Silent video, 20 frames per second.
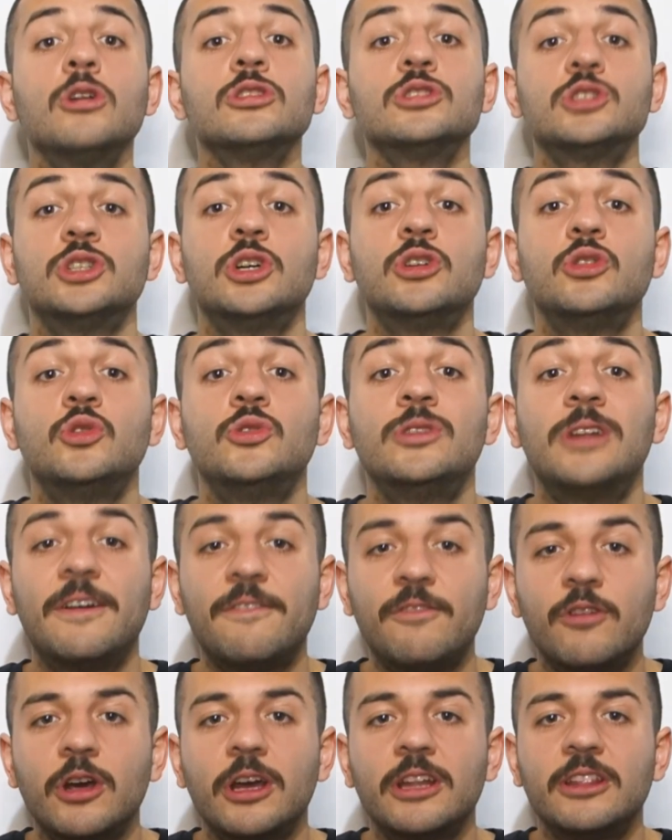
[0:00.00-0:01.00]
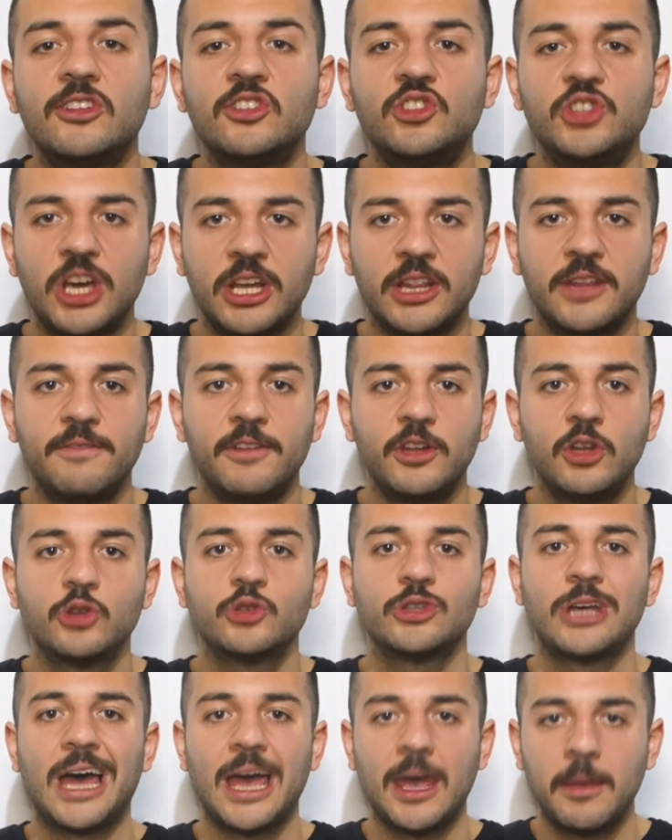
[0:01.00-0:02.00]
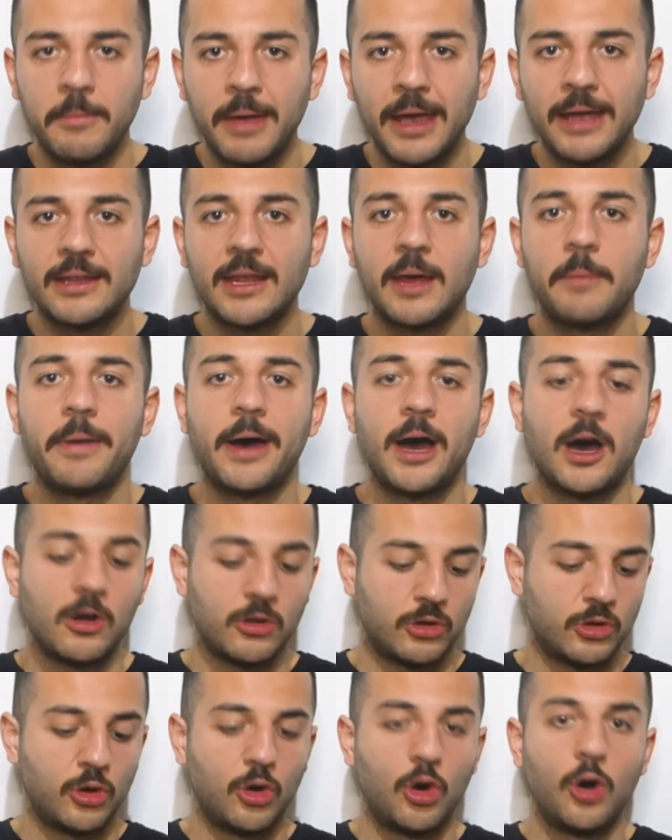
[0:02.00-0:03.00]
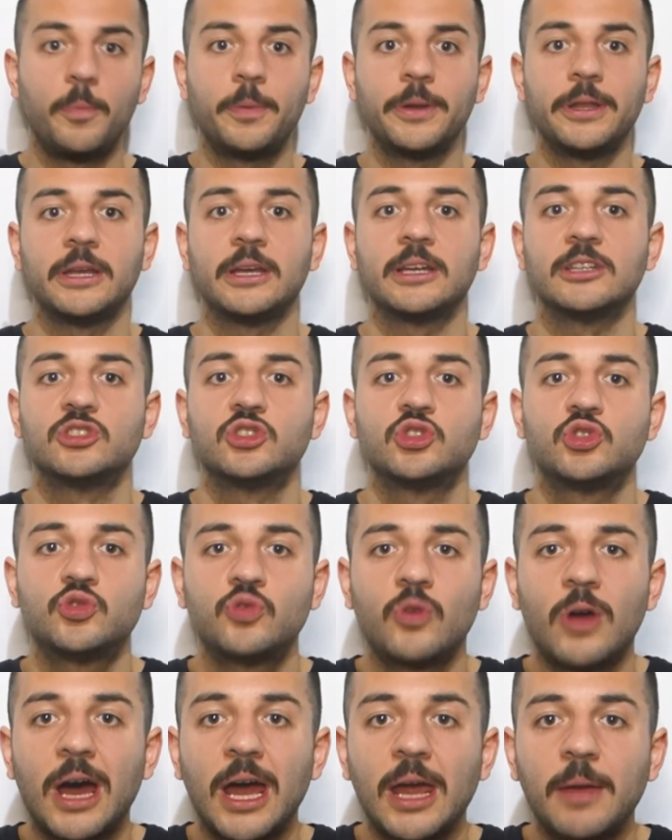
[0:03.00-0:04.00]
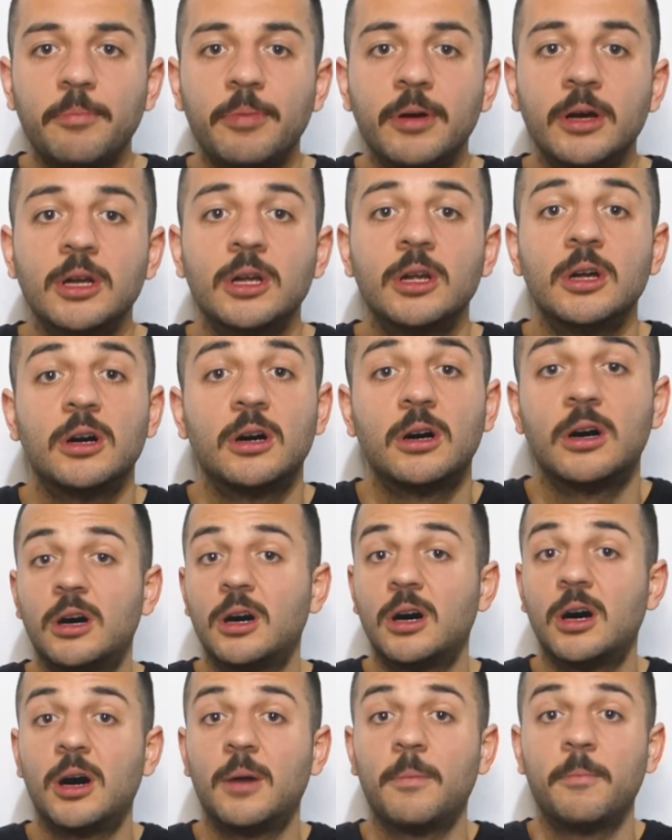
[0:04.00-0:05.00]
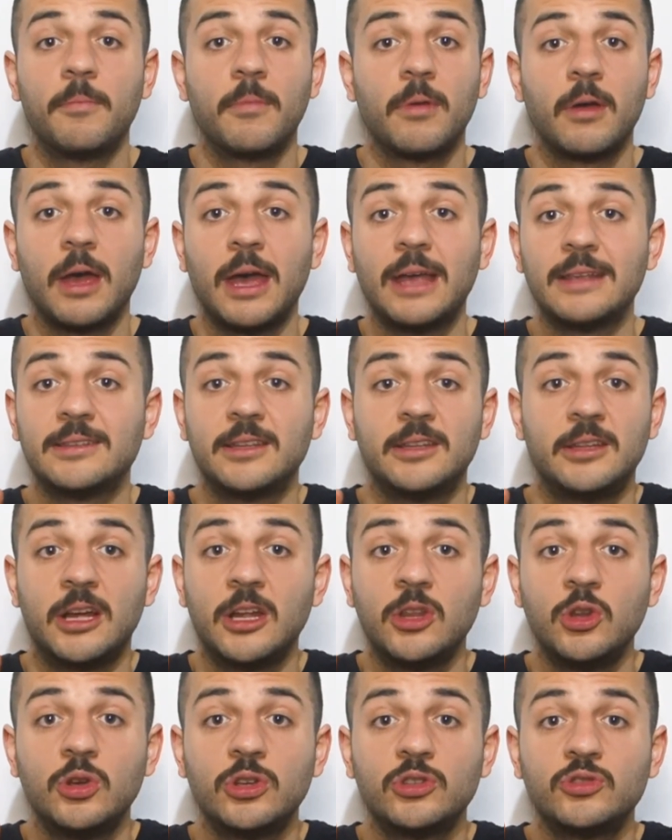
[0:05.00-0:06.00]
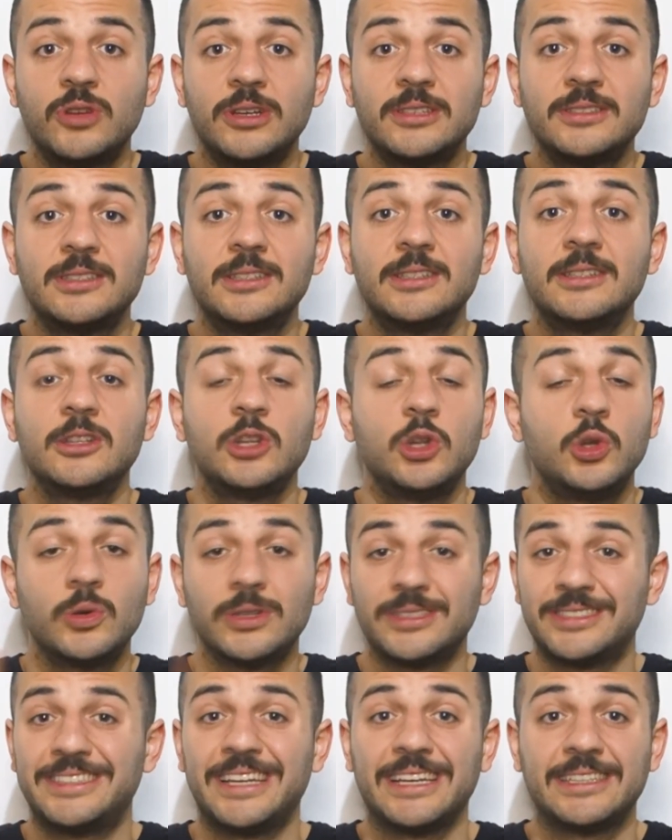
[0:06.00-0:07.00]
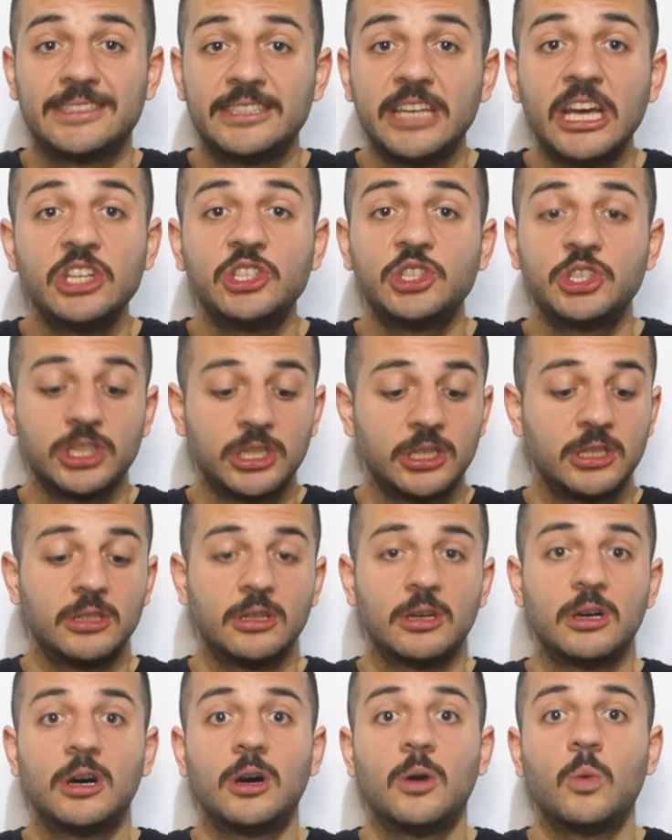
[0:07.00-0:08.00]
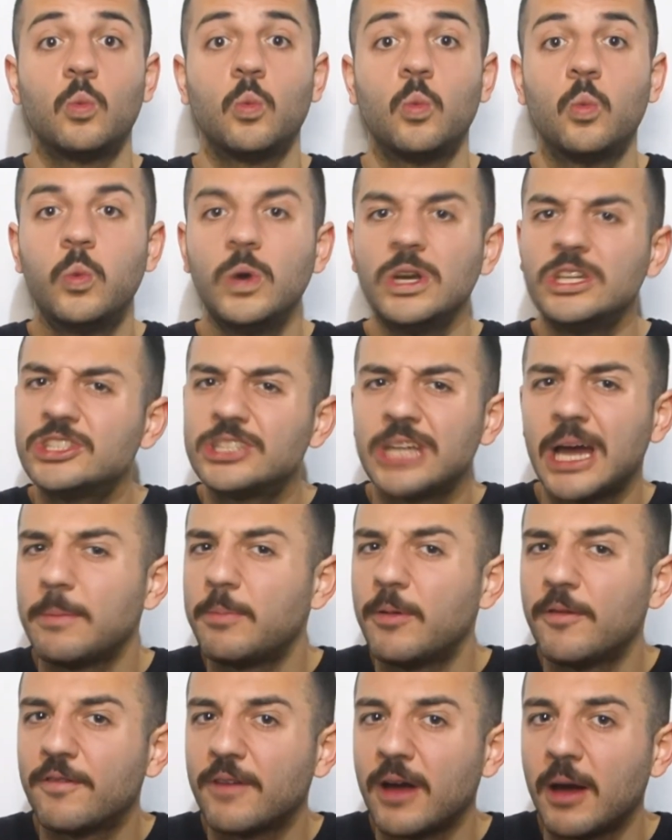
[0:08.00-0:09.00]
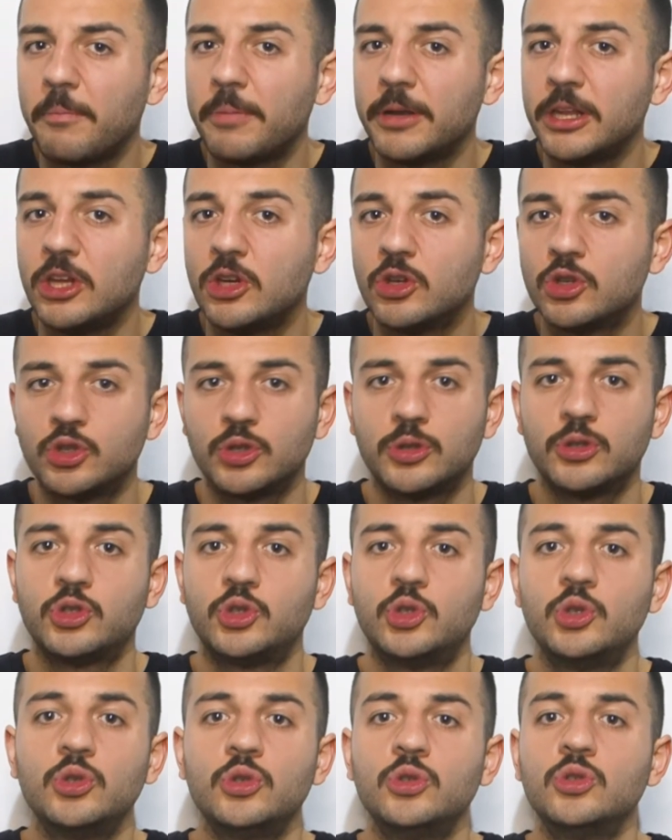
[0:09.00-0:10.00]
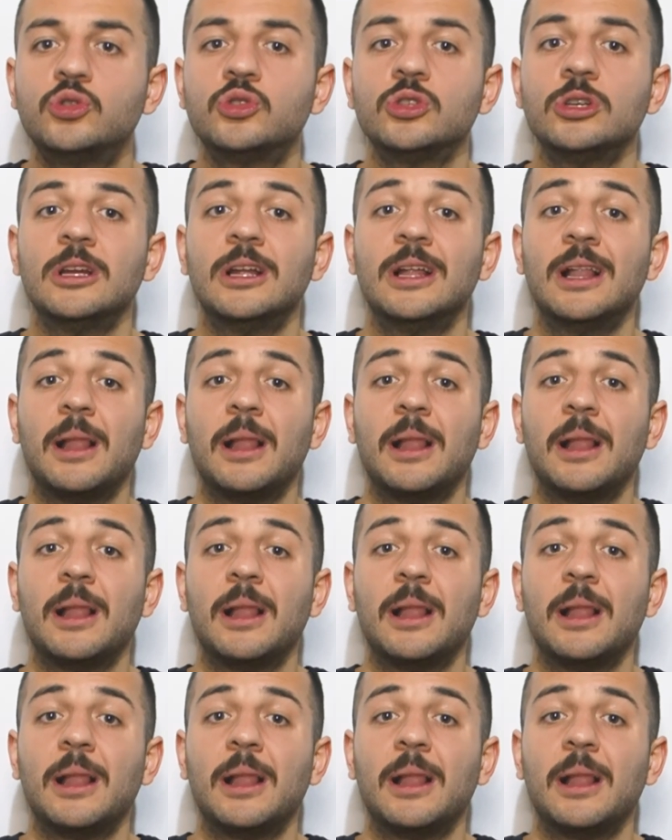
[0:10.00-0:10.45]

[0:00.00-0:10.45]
Also, do not forget to check the videos I made about opening a Stripe, as a non-US resident, US taxation, or which type of company you should choose.